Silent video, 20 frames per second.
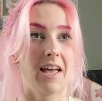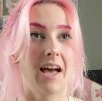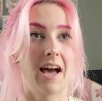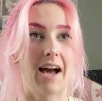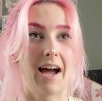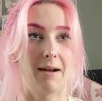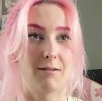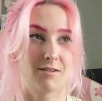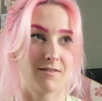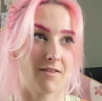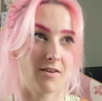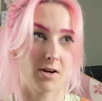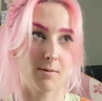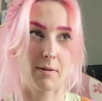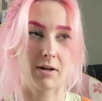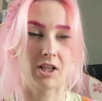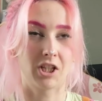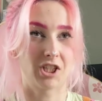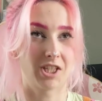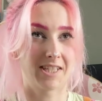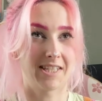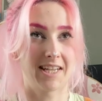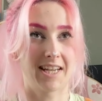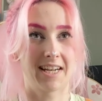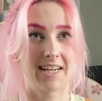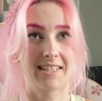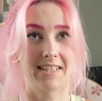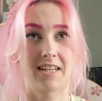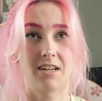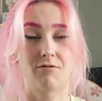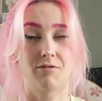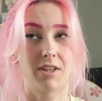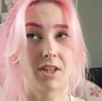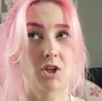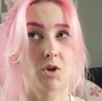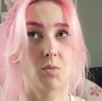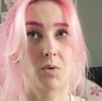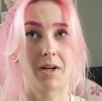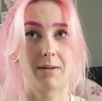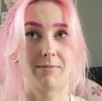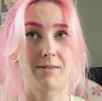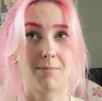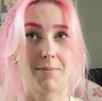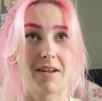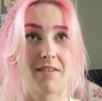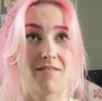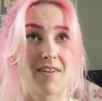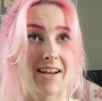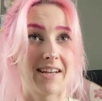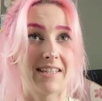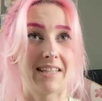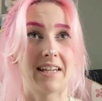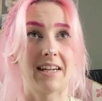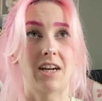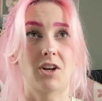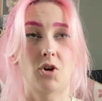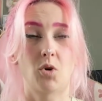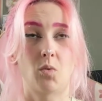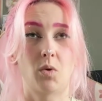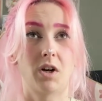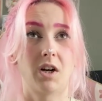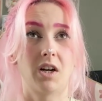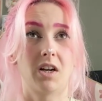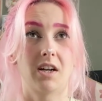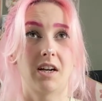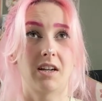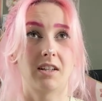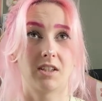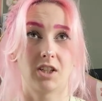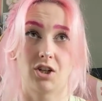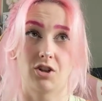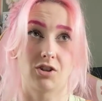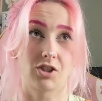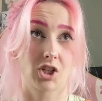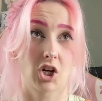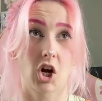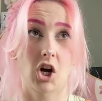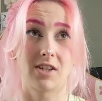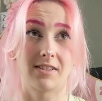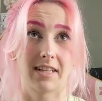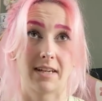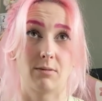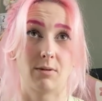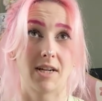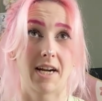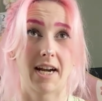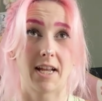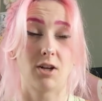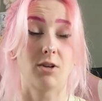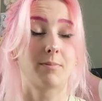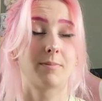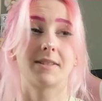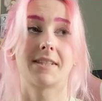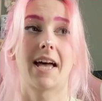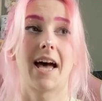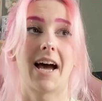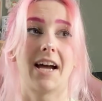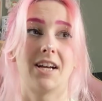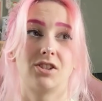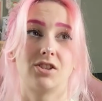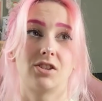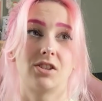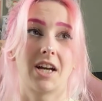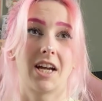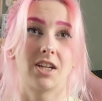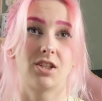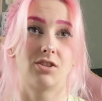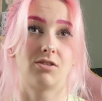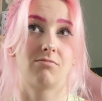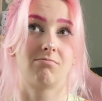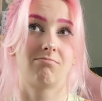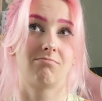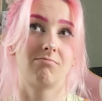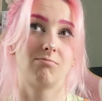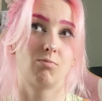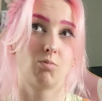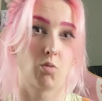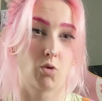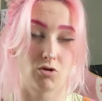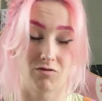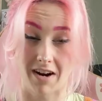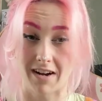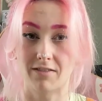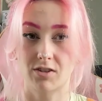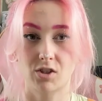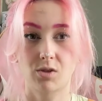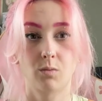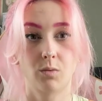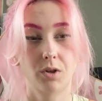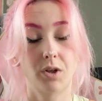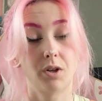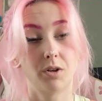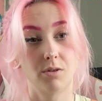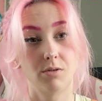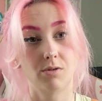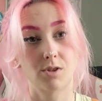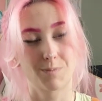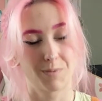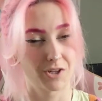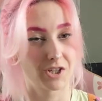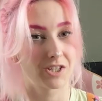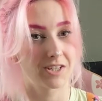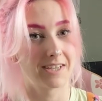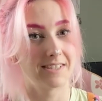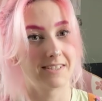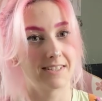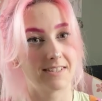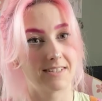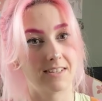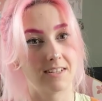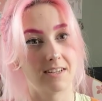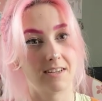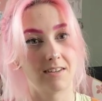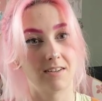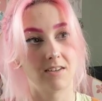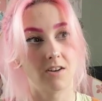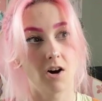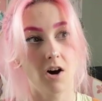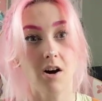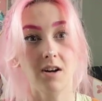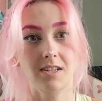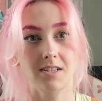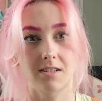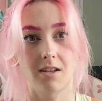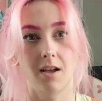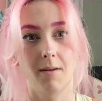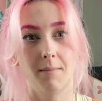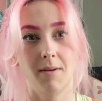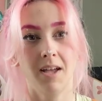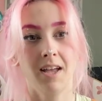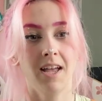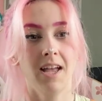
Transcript: I was very apologetic and I said, I really don't want him to be offended. I don't want, you know, to cause anyone any upset. I would rather someone who specializes in autism.